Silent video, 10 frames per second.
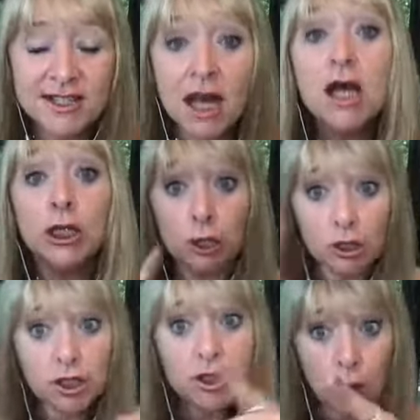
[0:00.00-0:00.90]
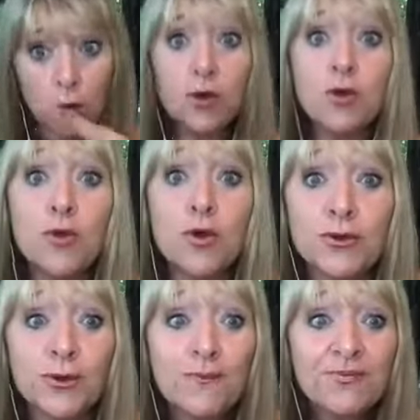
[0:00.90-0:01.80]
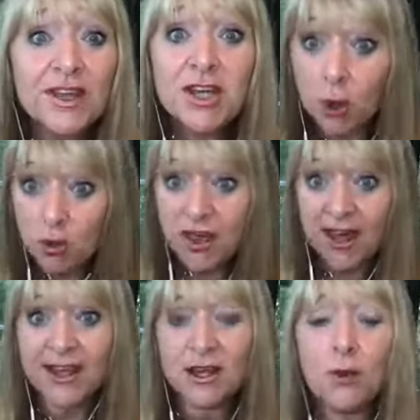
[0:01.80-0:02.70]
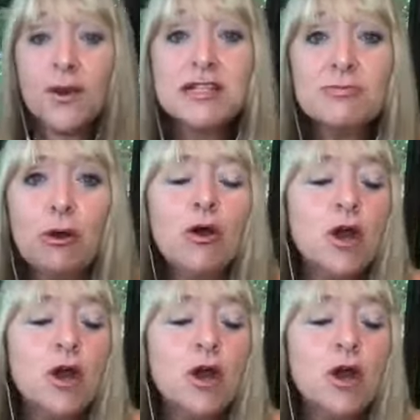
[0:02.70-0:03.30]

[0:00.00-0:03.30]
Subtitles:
Look at the woo-woo. Go there, go explore, go